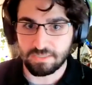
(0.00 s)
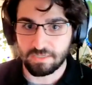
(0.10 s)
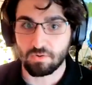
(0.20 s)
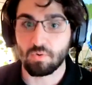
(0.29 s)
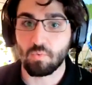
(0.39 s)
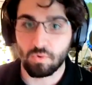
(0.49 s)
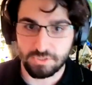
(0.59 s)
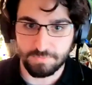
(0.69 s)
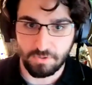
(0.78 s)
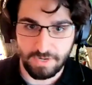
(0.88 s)
as like our
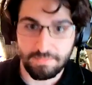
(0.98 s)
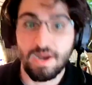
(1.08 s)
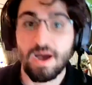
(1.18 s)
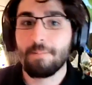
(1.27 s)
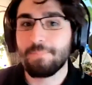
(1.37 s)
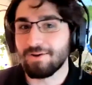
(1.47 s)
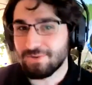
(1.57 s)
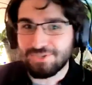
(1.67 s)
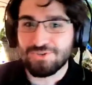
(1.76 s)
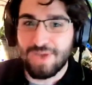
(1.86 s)
awards program. But
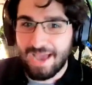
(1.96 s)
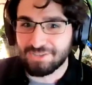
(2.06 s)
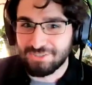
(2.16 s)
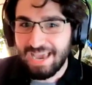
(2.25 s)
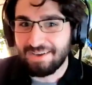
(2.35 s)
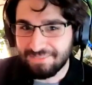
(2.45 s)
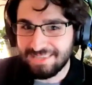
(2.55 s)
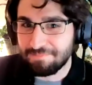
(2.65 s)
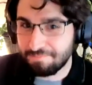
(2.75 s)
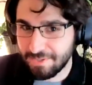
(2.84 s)
we do actually have
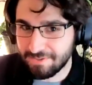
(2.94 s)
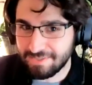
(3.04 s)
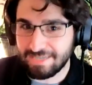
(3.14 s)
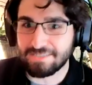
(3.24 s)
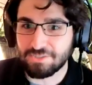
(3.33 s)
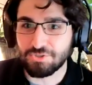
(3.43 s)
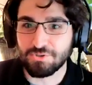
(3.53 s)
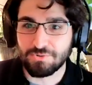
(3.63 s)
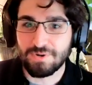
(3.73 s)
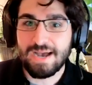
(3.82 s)
the ability
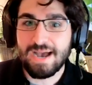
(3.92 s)
to